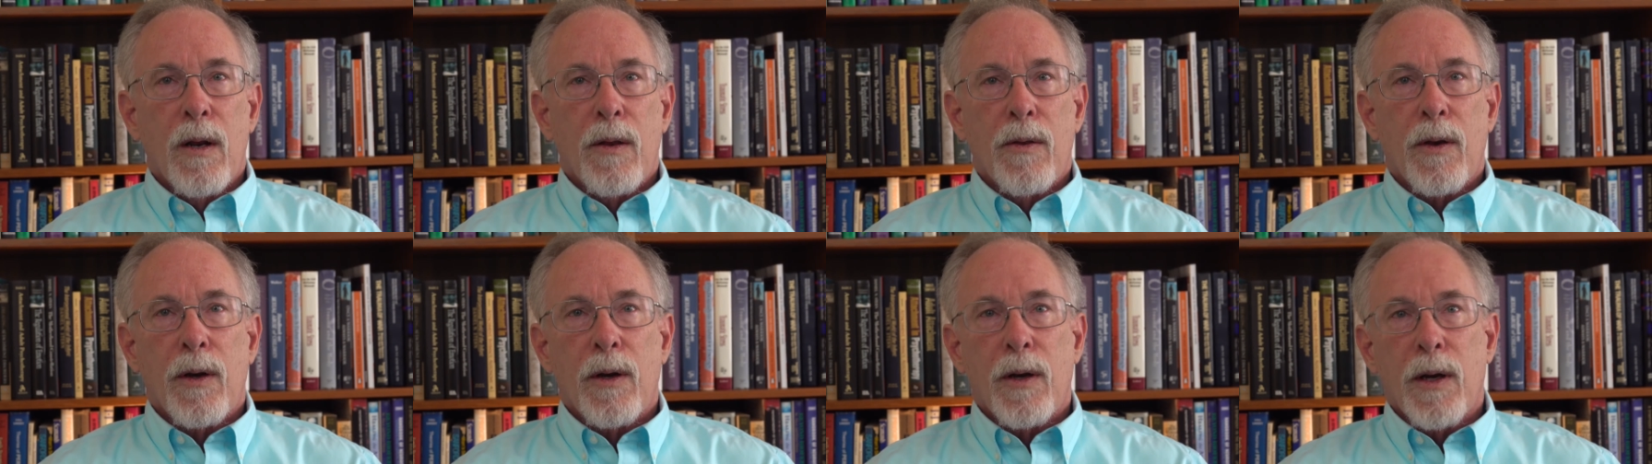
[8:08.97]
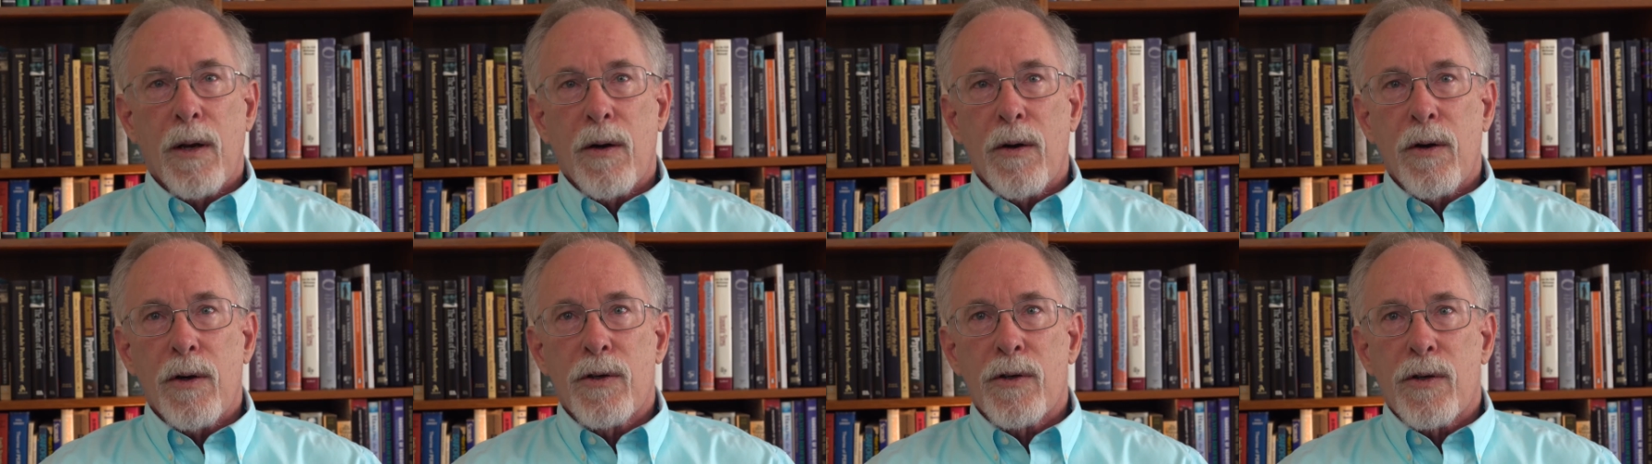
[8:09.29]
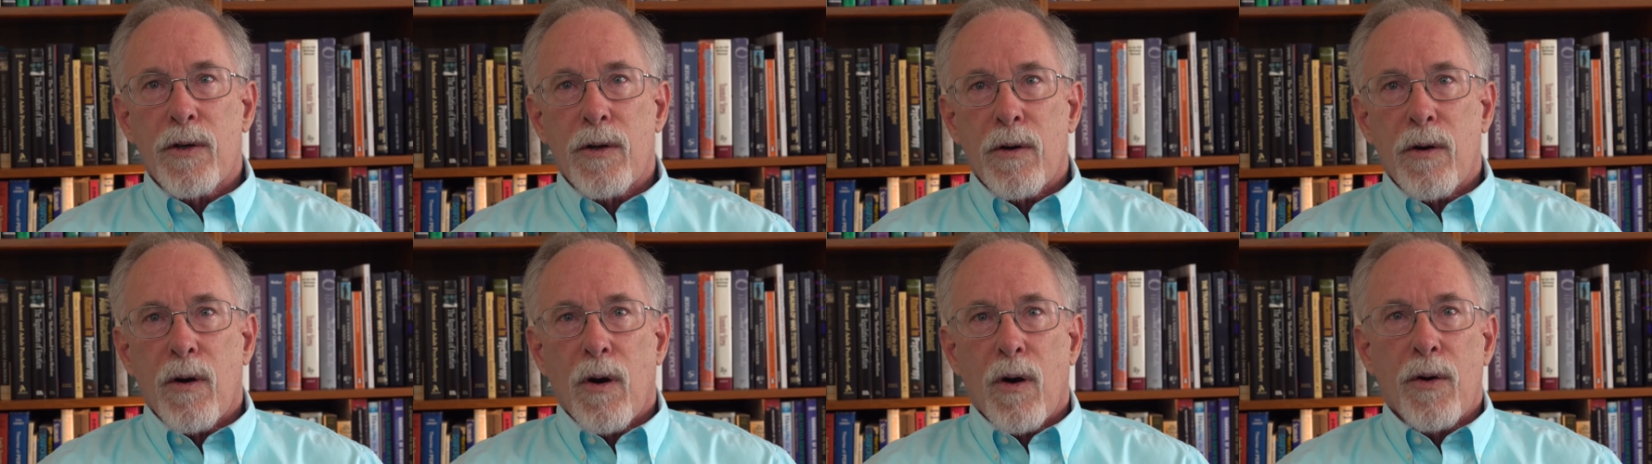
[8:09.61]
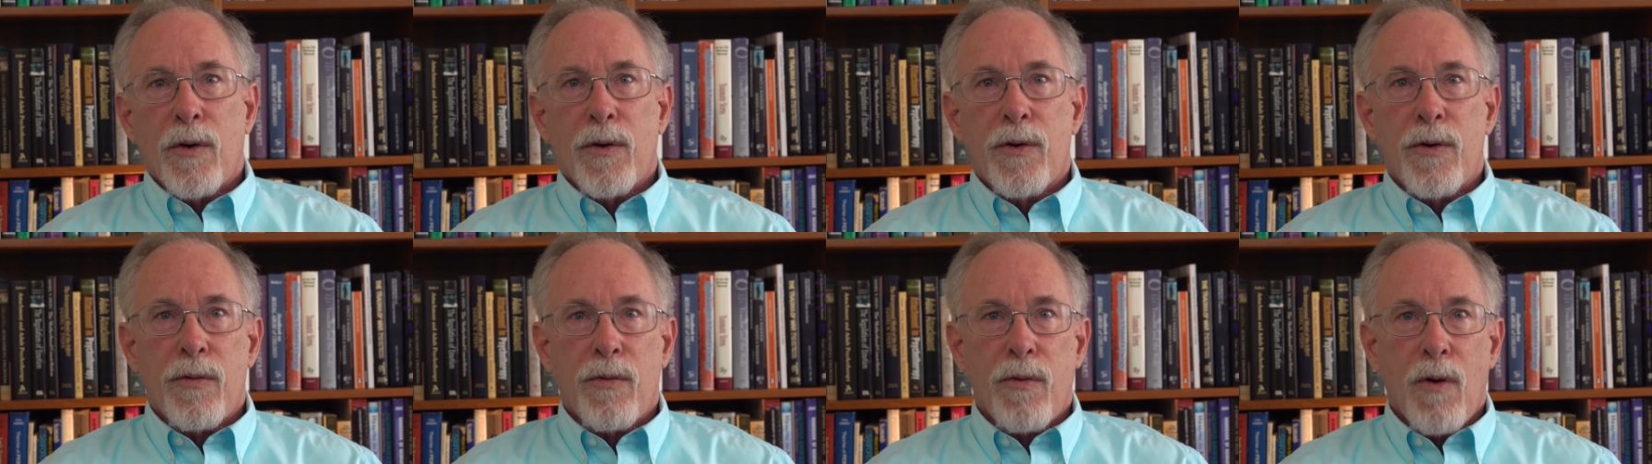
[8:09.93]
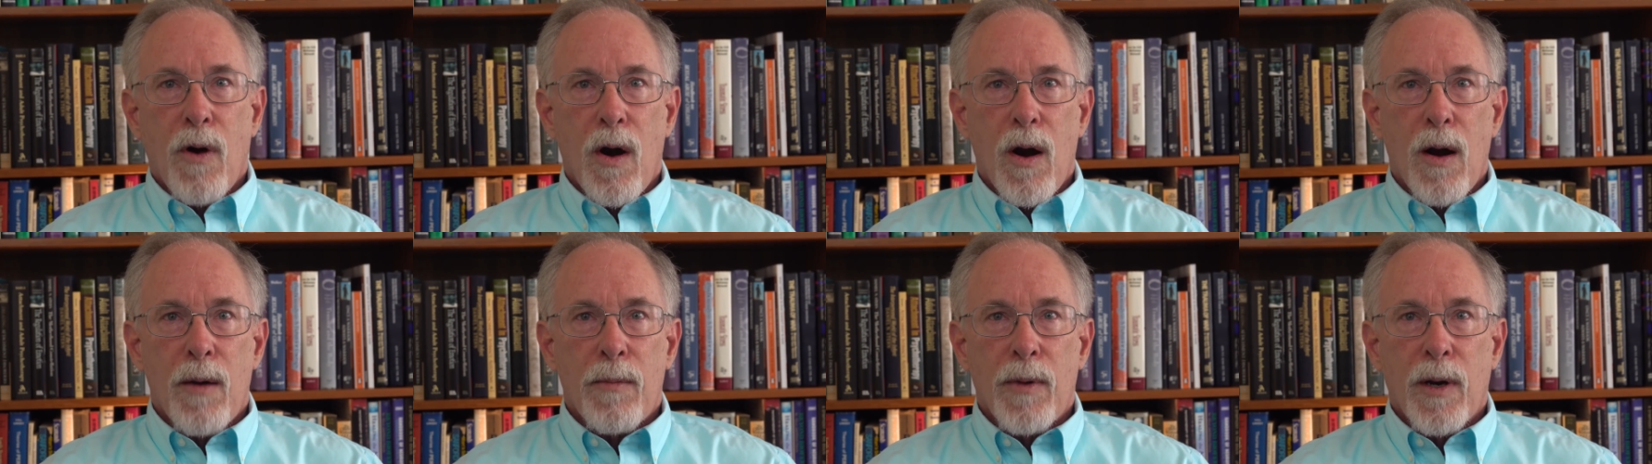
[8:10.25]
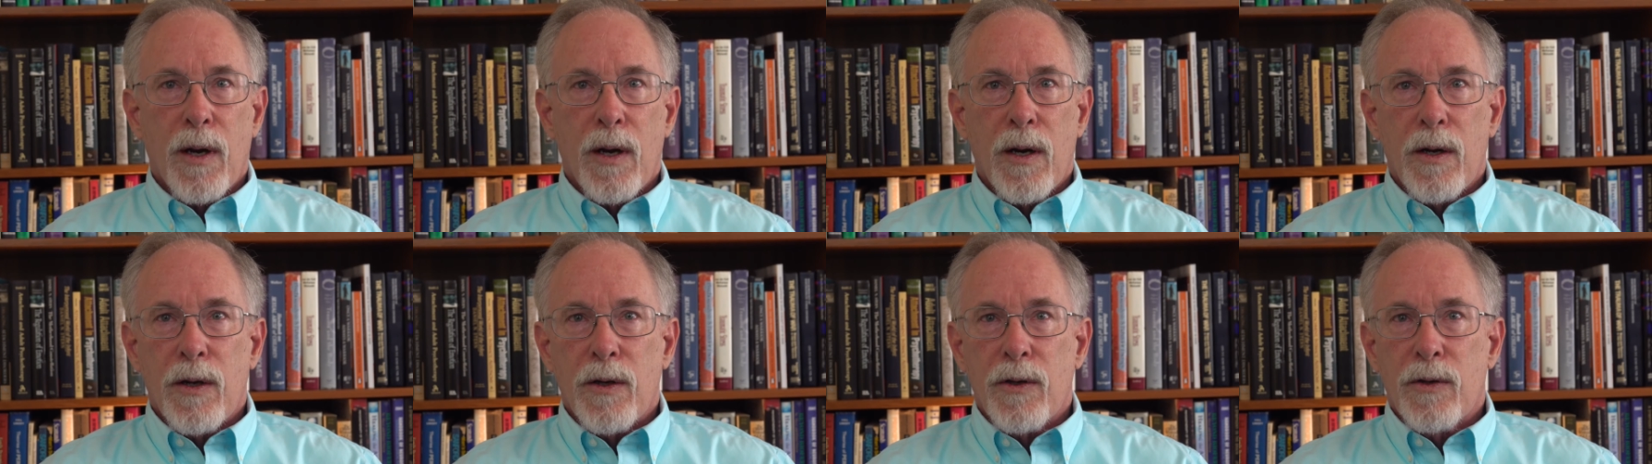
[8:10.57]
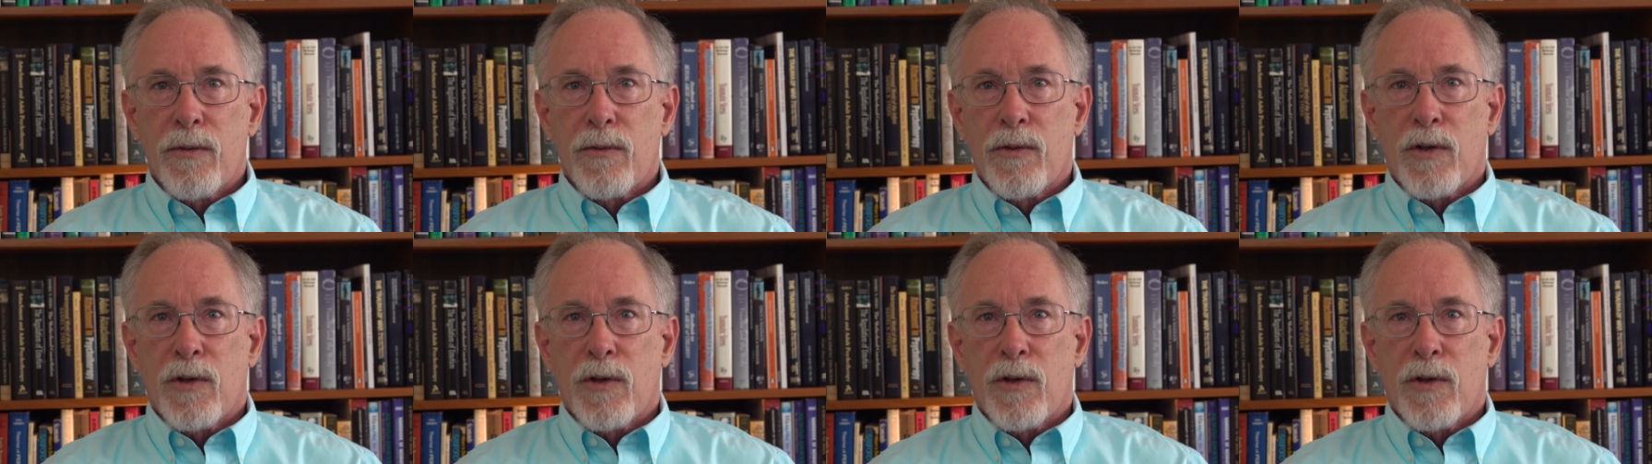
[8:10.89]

The literature on trauma,